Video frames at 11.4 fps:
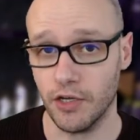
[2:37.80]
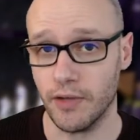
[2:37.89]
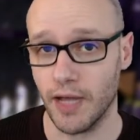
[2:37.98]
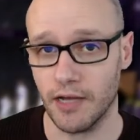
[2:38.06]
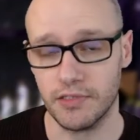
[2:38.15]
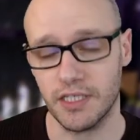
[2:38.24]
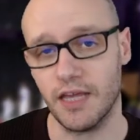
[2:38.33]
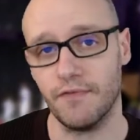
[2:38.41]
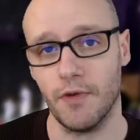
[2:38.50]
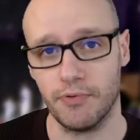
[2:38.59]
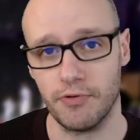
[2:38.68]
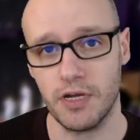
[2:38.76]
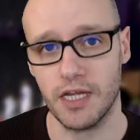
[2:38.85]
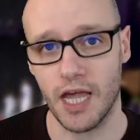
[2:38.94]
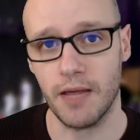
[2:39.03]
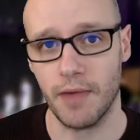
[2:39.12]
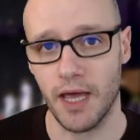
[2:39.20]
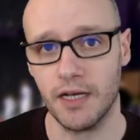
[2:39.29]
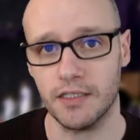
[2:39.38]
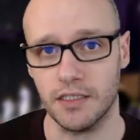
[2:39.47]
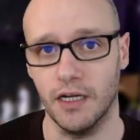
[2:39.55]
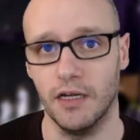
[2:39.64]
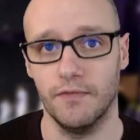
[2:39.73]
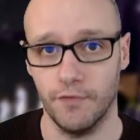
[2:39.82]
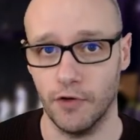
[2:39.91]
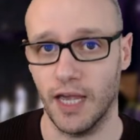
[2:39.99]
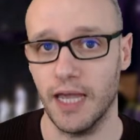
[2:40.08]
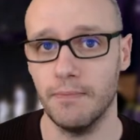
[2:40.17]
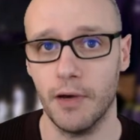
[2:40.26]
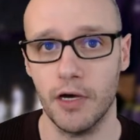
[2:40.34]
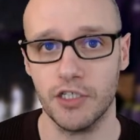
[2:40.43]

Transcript: how to get the pre-game editor for Game Pass